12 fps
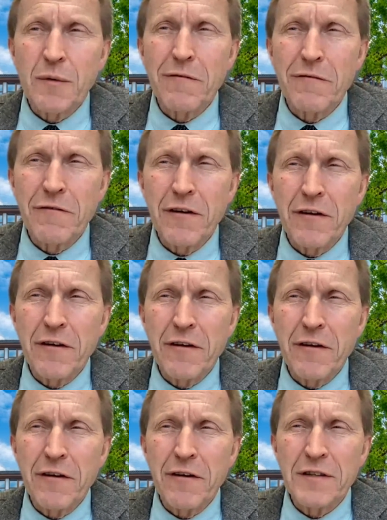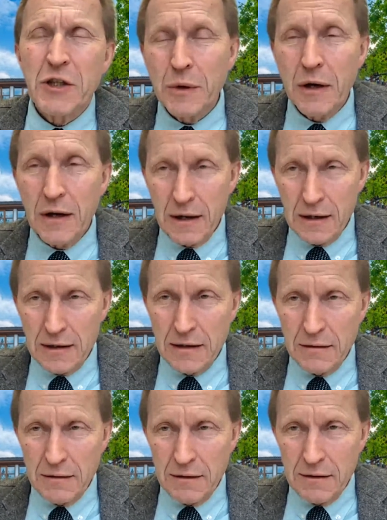from
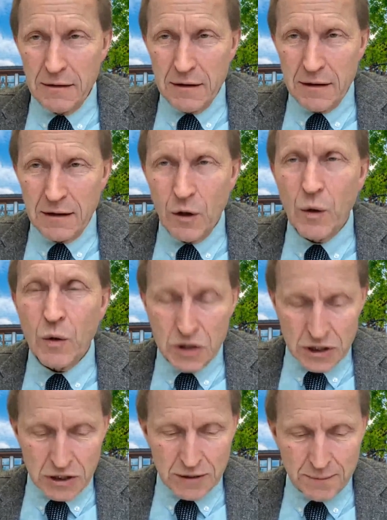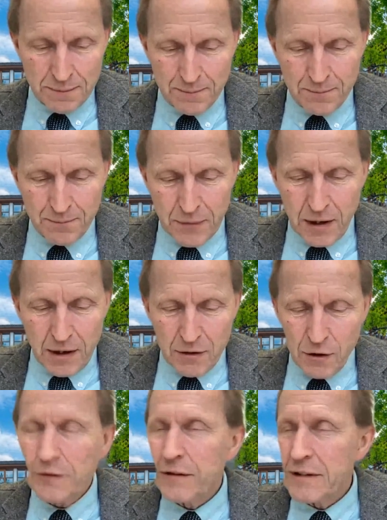52 courses,
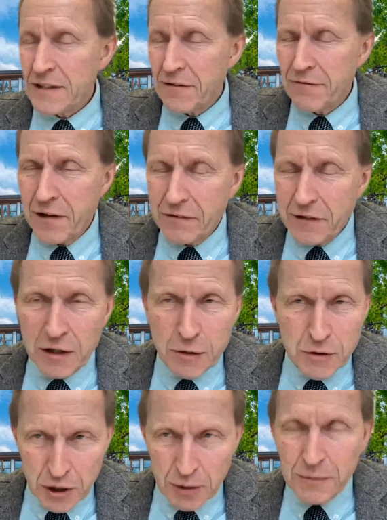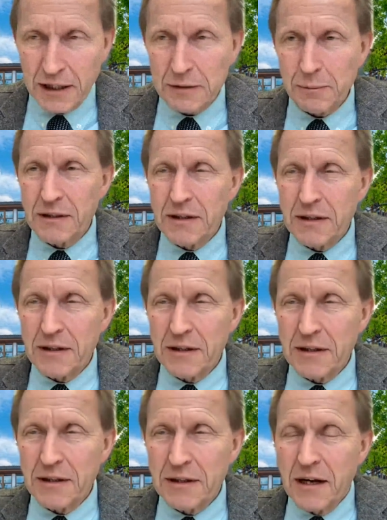not 52 subjects, but
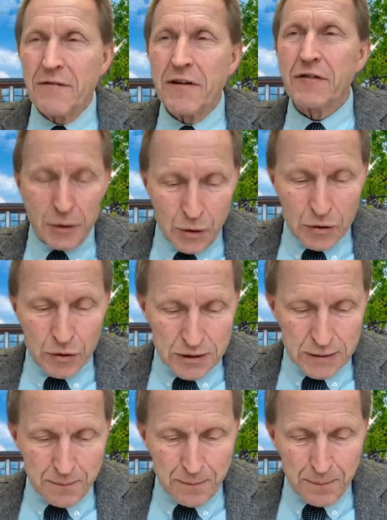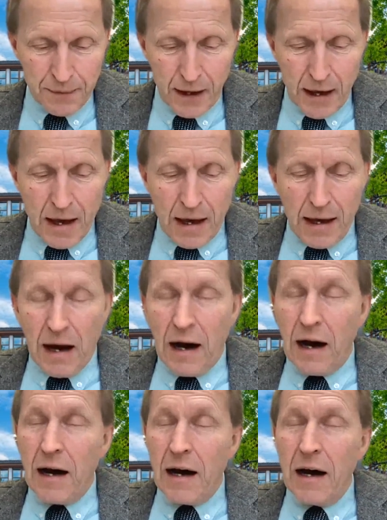52 courses.
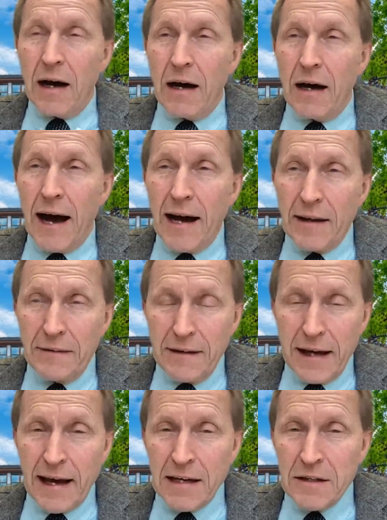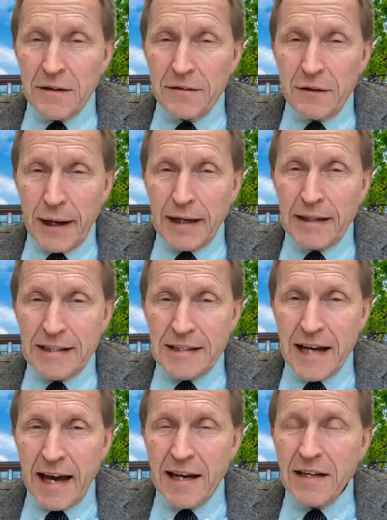At the end of grade
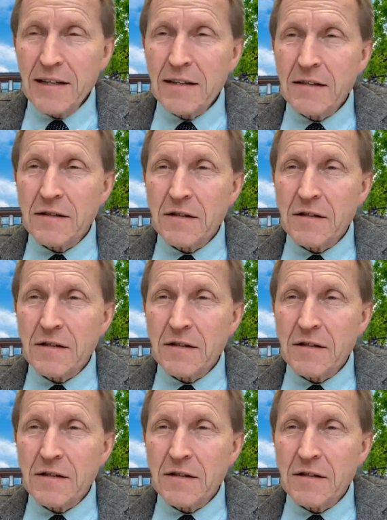10,